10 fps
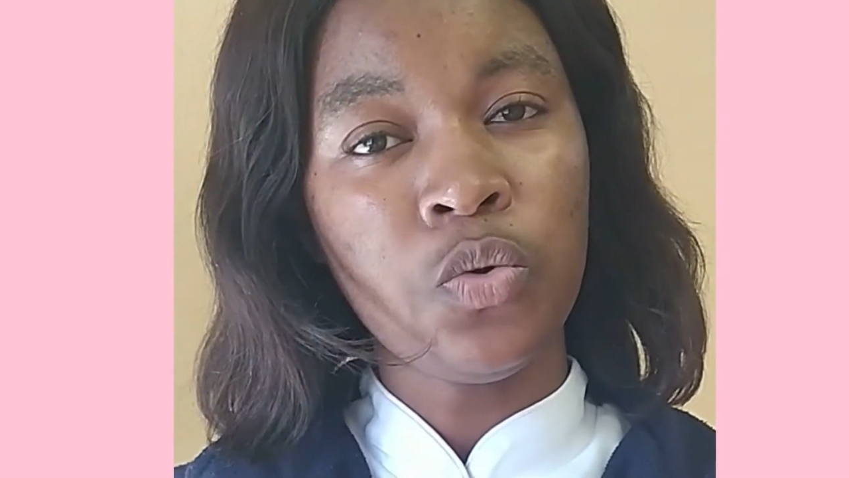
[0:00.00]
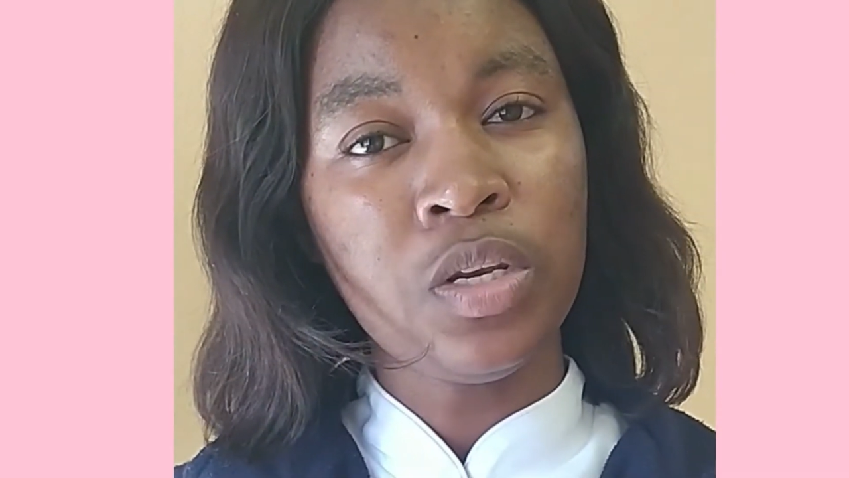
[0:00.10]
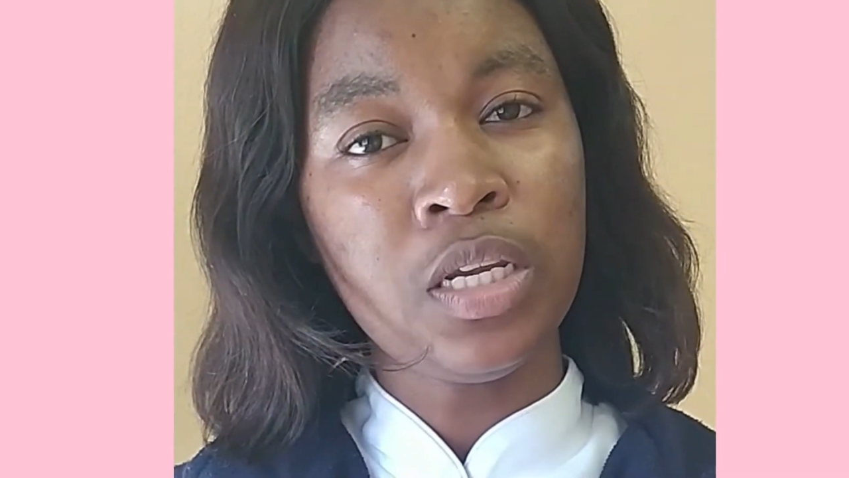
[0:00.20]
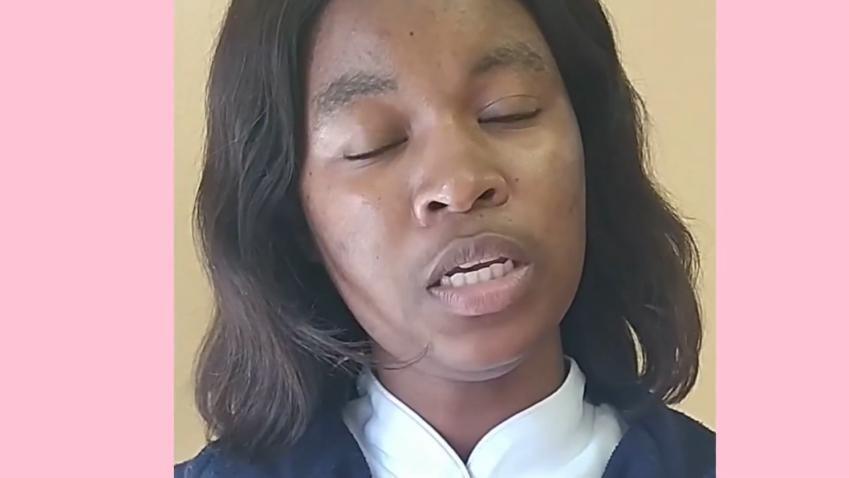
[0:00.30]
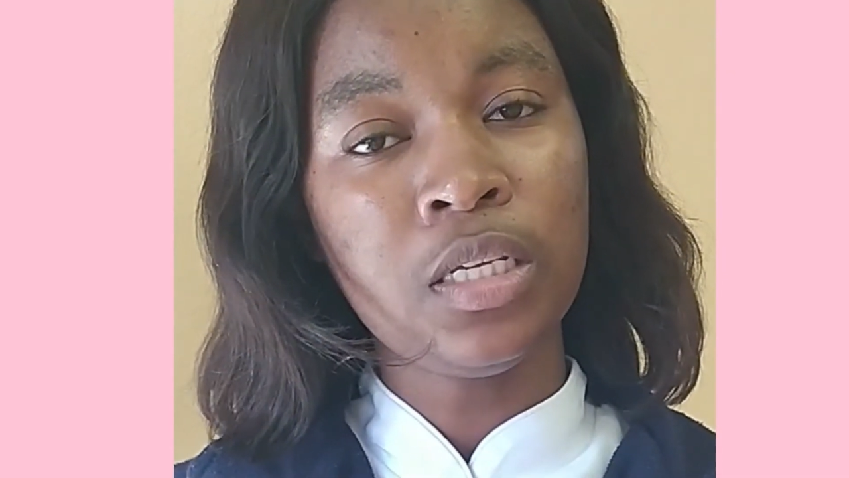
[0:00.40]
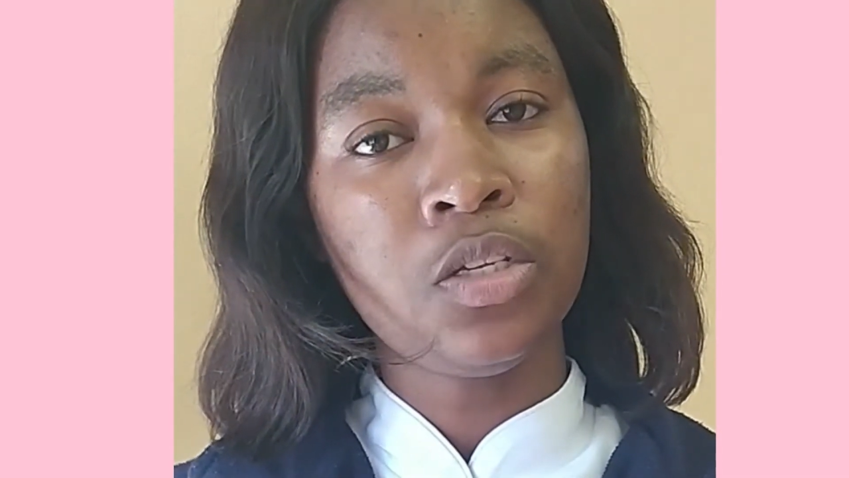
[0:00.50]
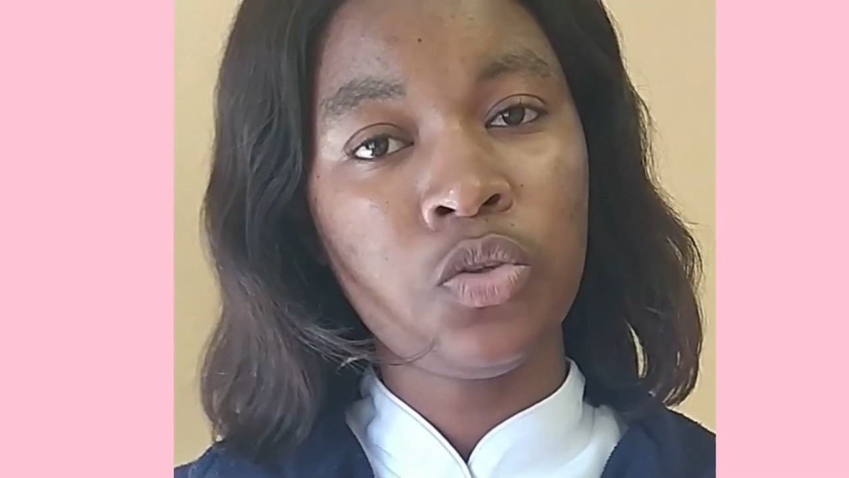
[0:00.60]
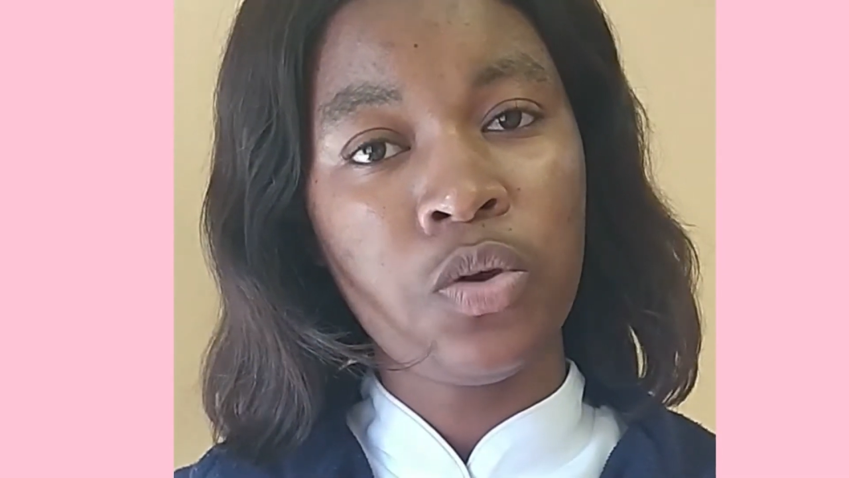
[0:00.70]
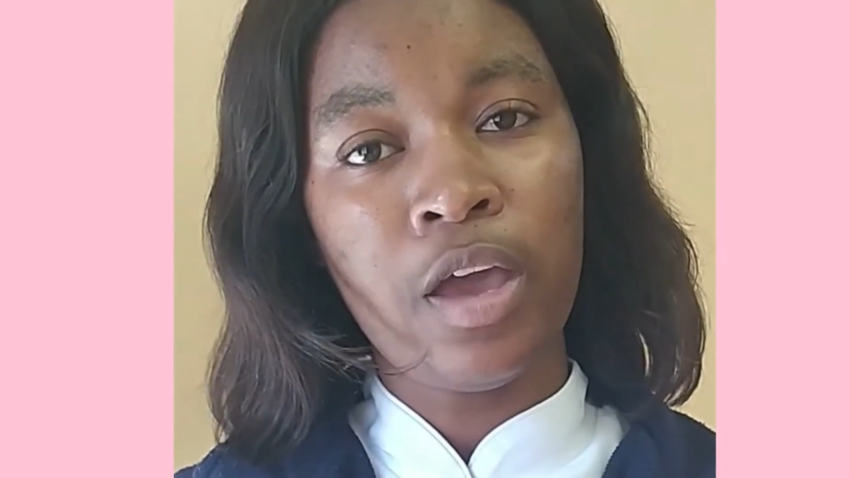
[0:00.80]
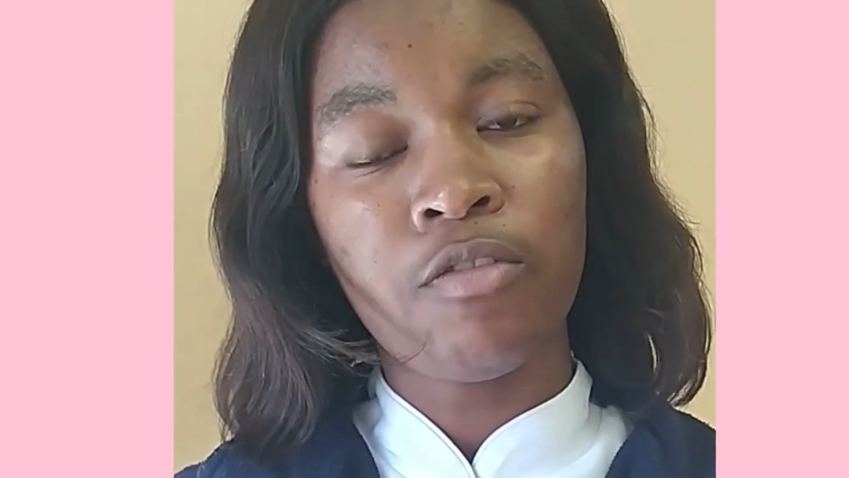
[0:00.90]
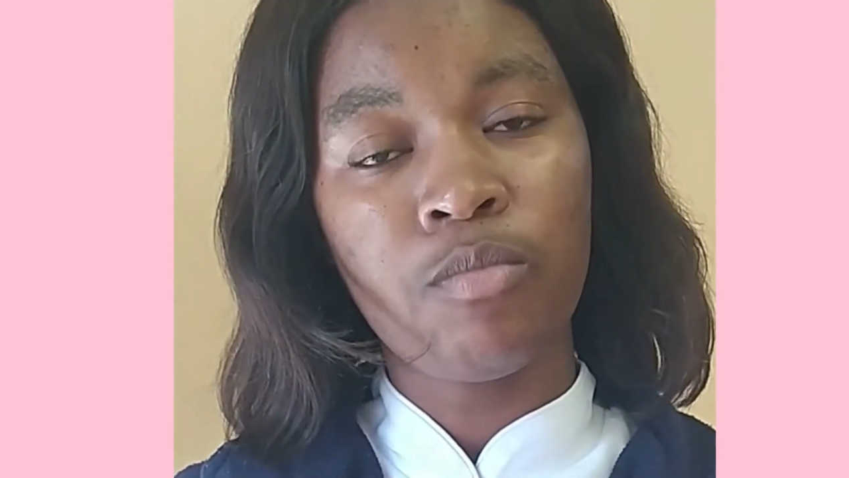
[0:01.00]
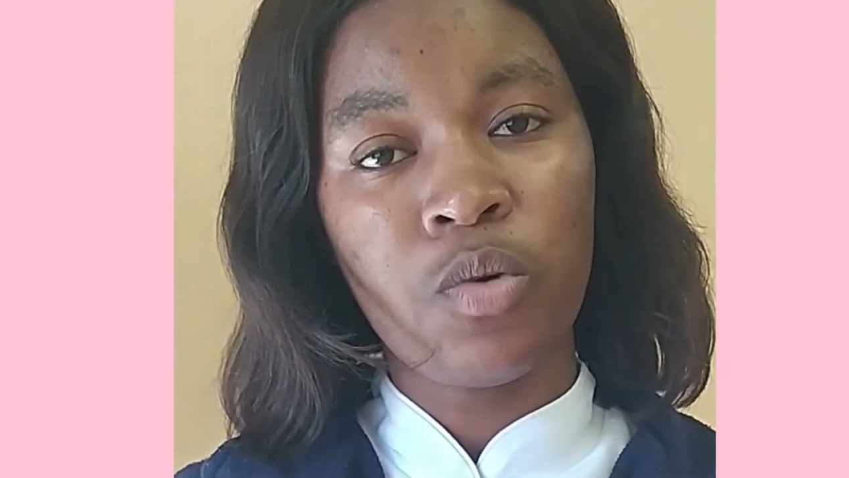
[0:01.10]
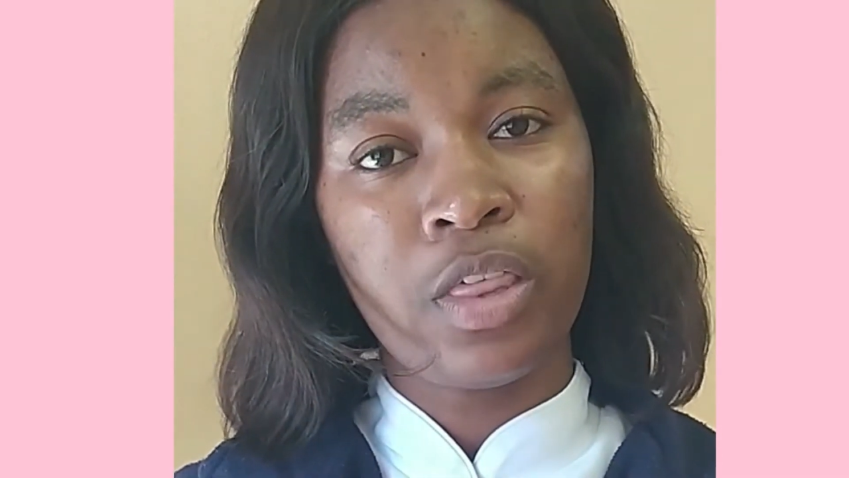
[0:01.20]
you need to have